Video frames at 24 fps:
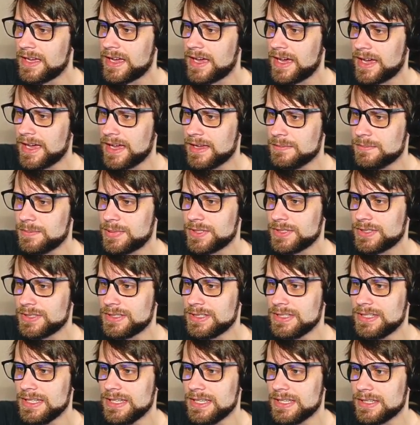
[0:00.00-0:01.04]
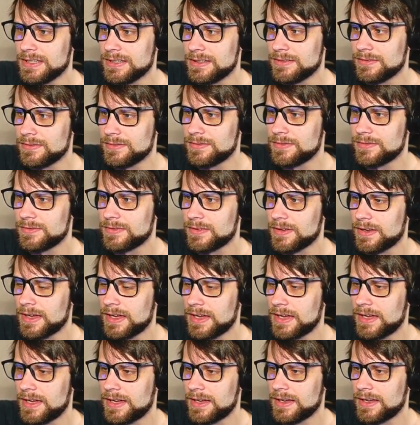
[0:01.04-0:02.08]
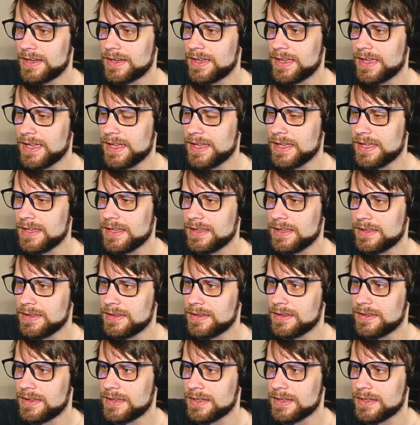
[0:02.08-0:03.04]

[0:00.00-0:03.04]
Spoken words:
I believe, a